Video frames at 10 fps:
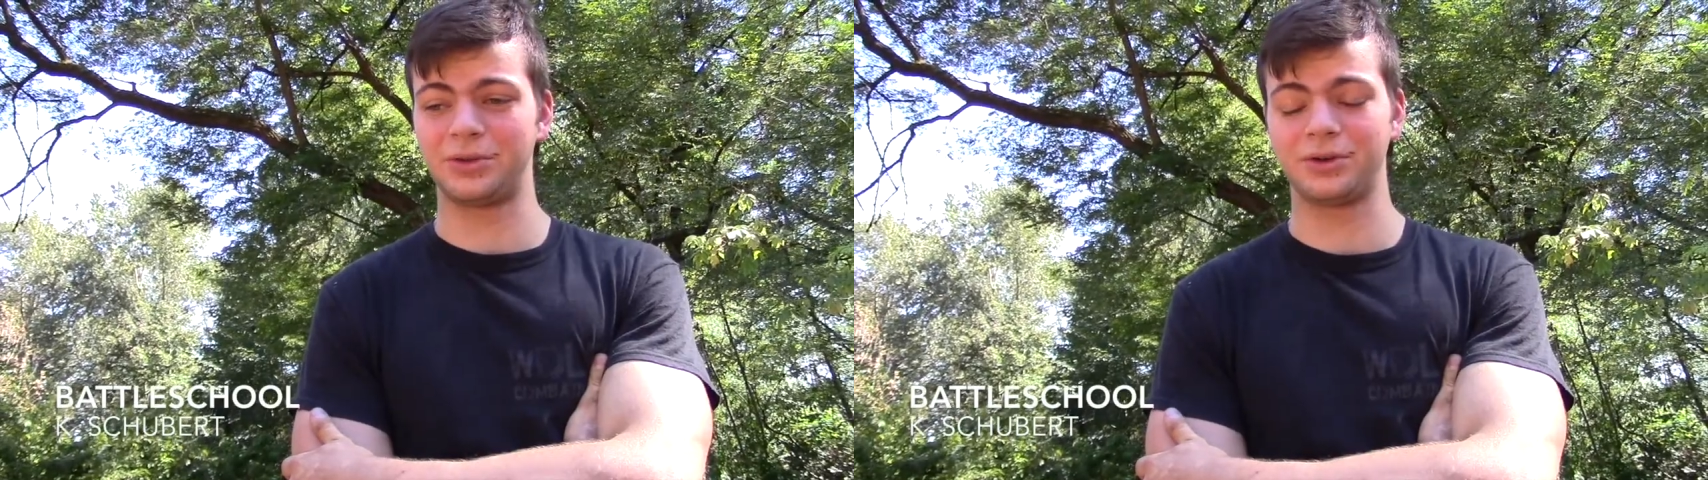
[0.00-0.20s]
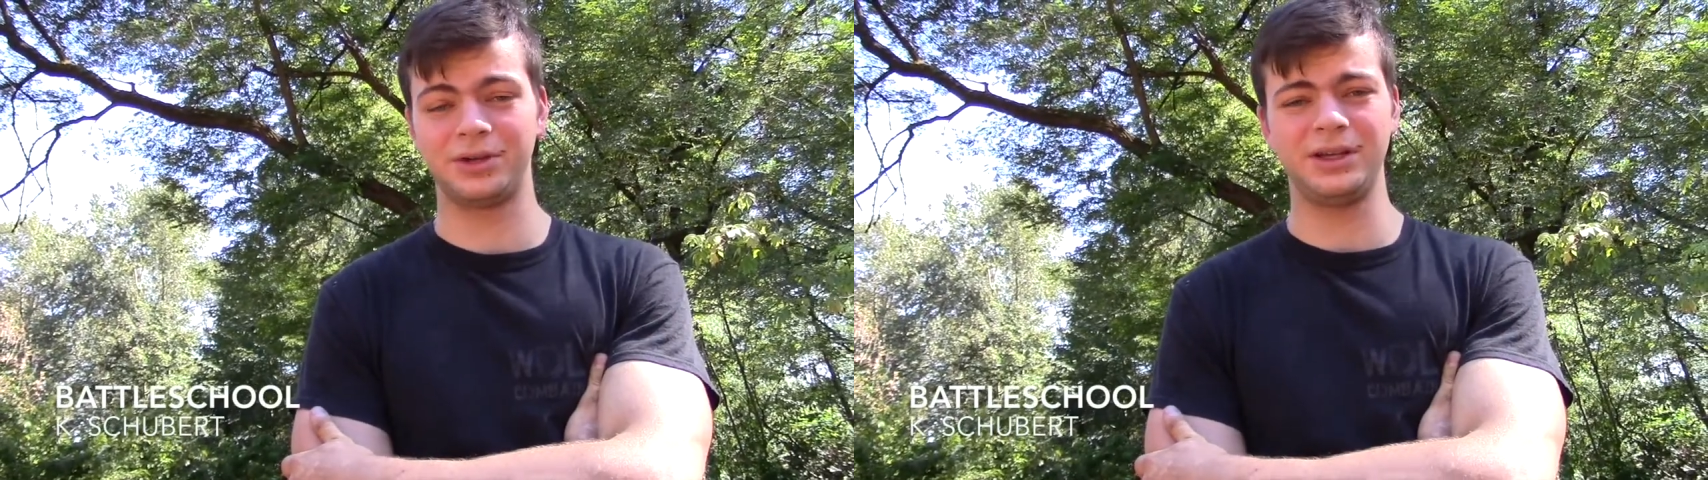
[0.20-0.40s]

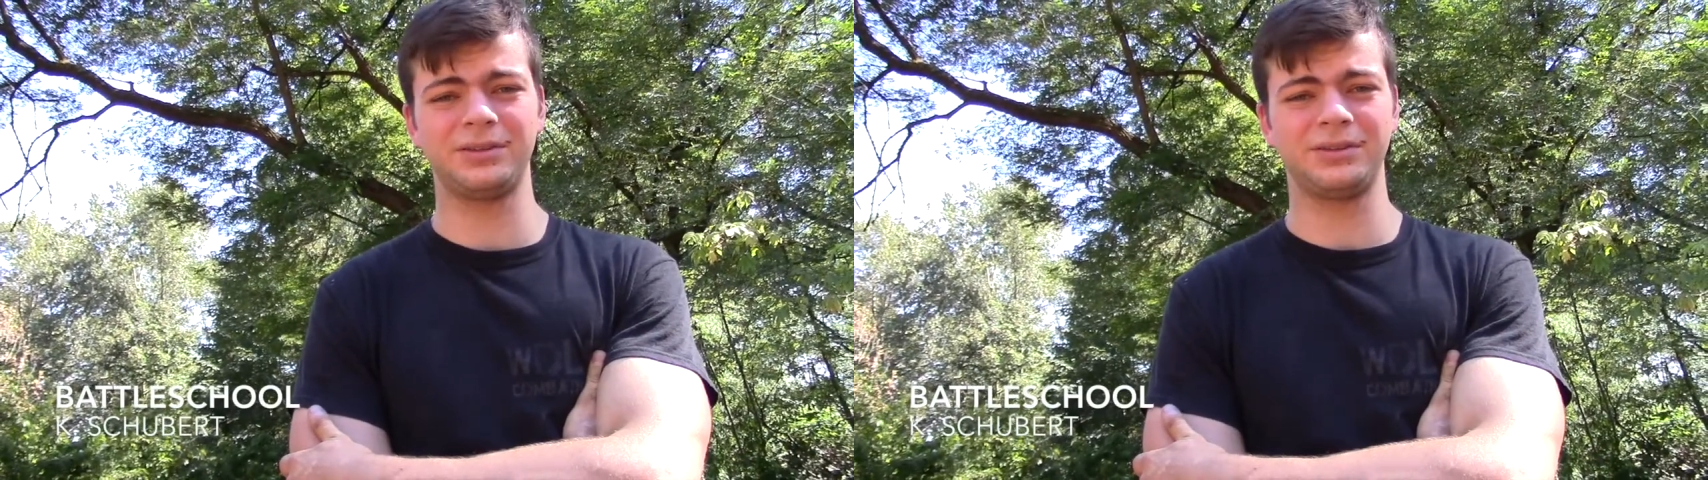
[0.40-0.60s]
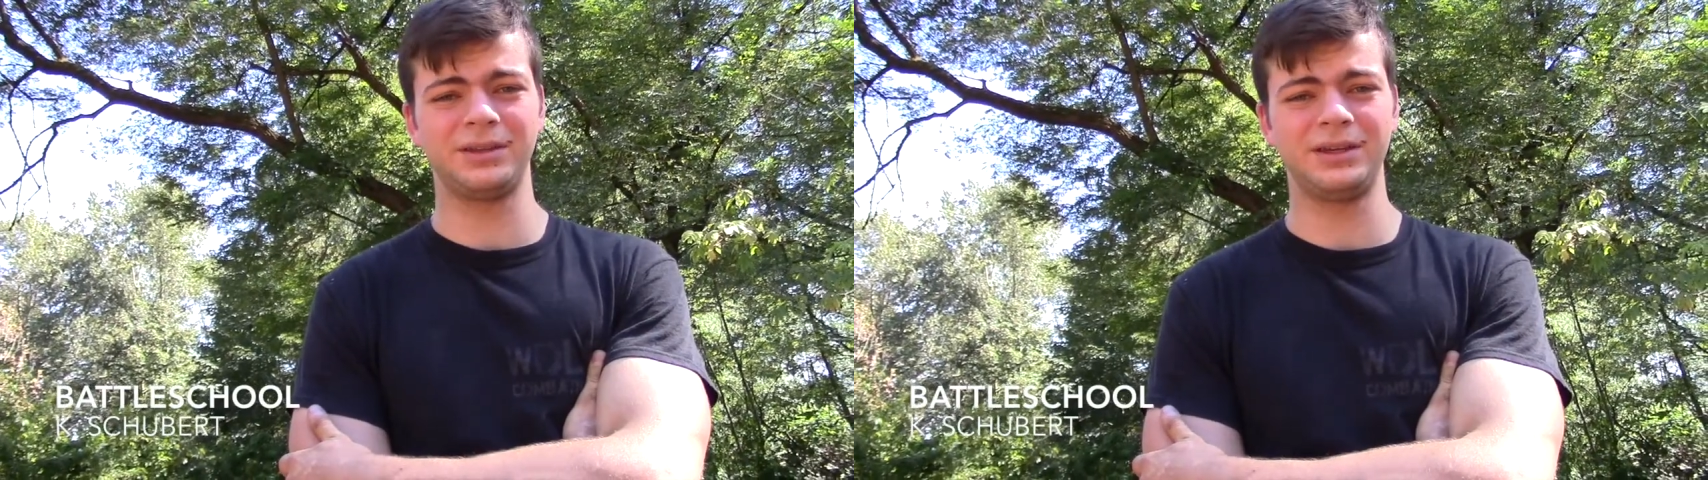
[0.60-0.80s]

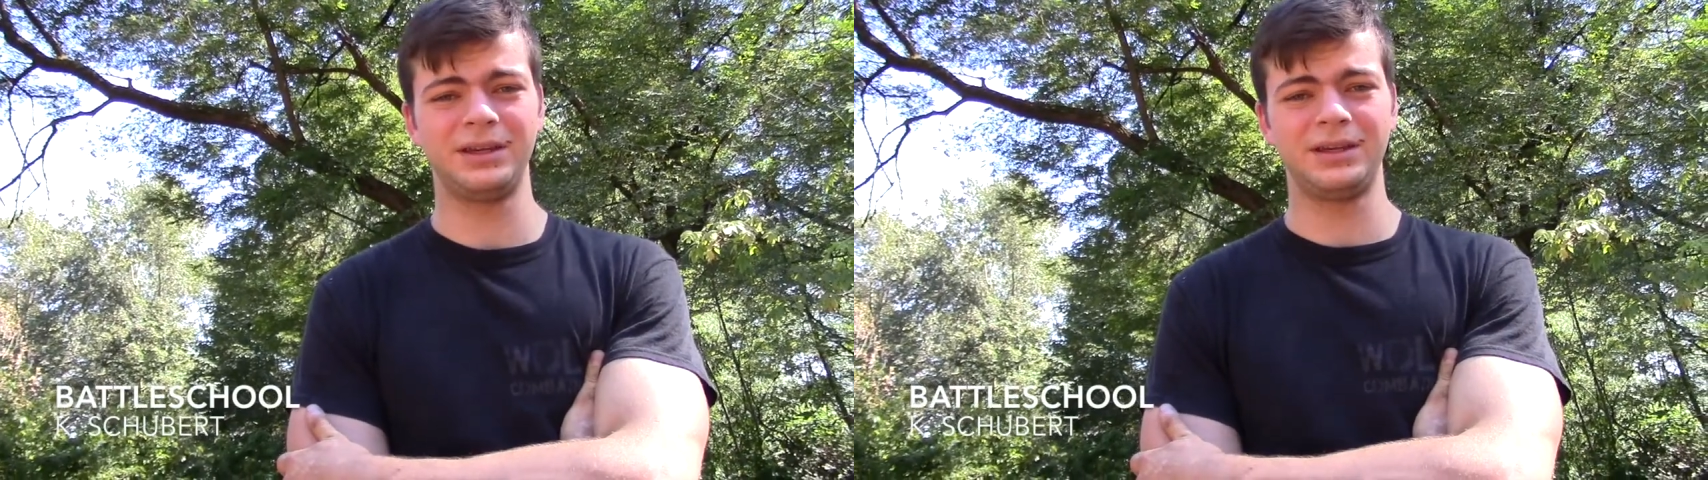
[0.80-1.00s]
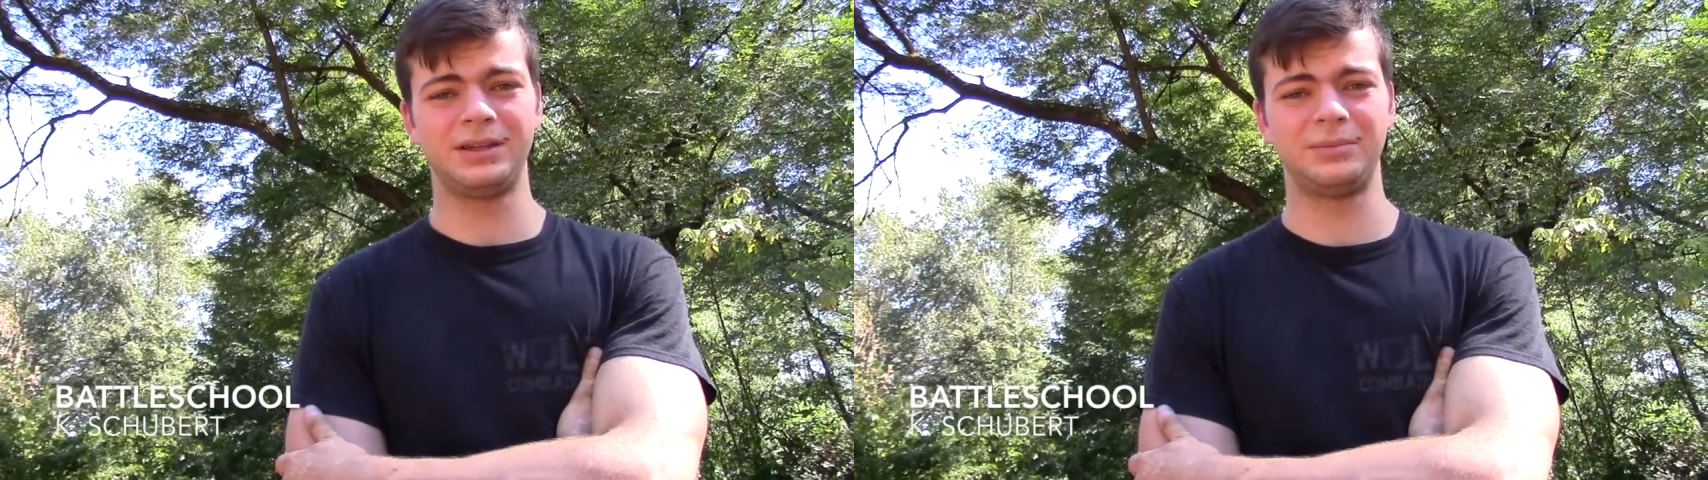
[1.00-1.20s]
thirtieth
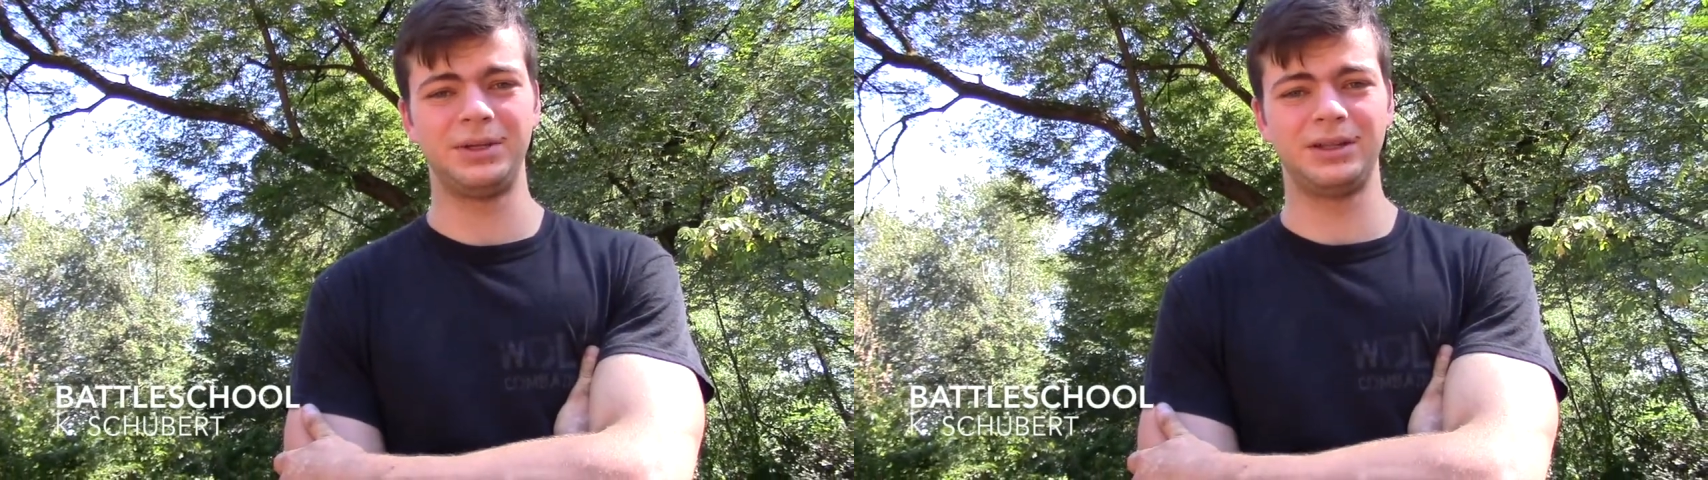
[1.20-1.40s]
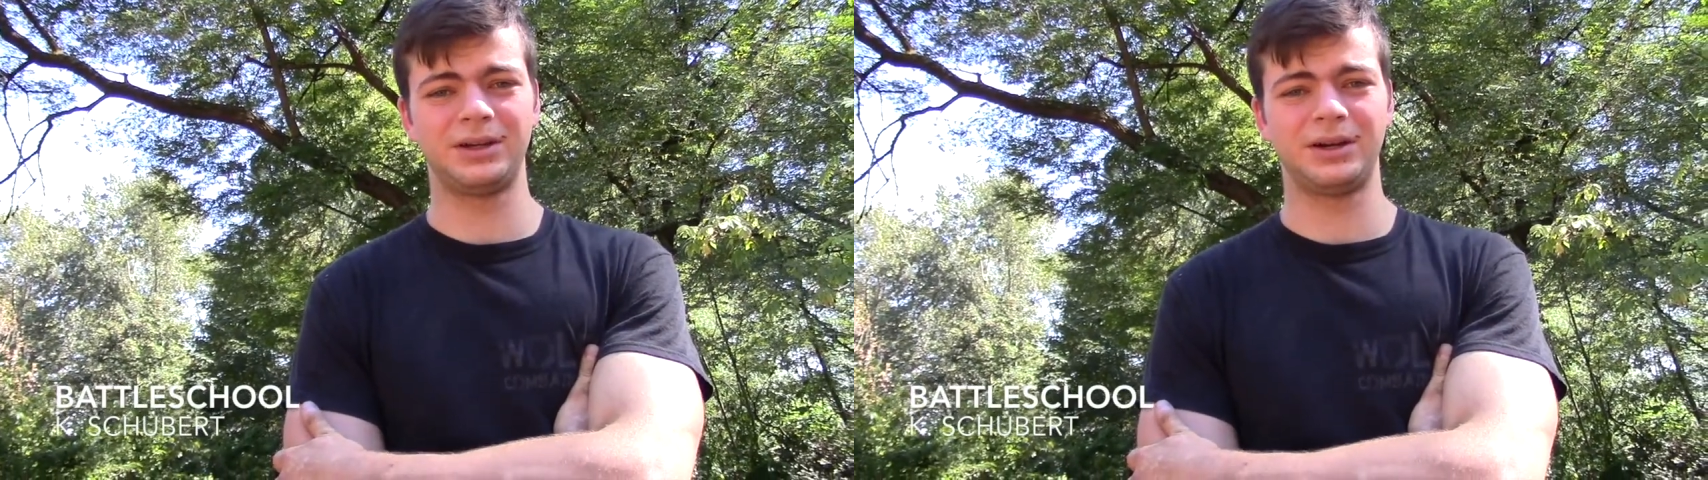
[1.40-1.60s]
to
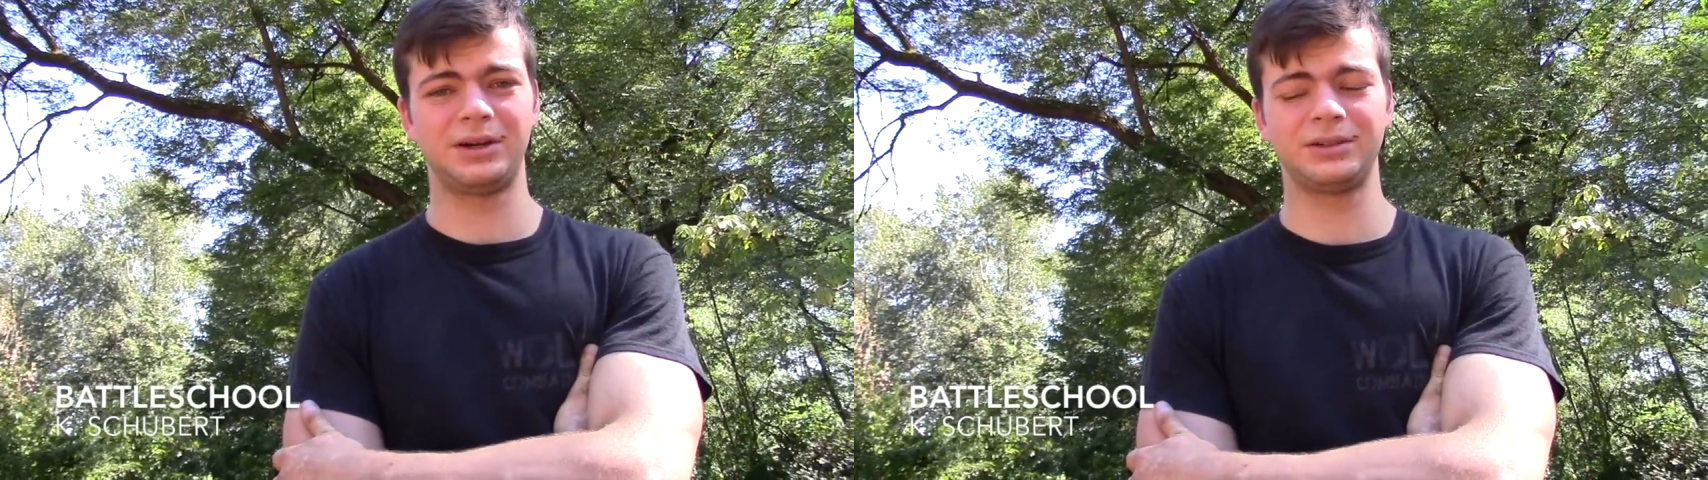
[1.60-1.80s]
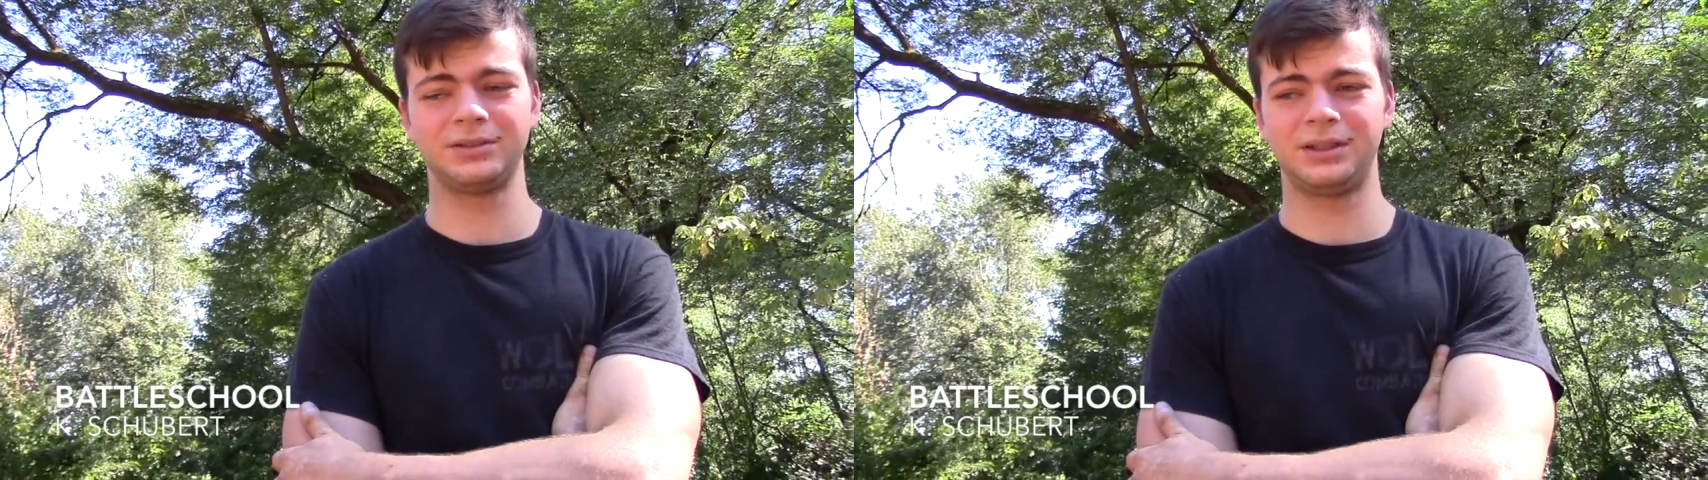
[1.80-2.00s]
be there,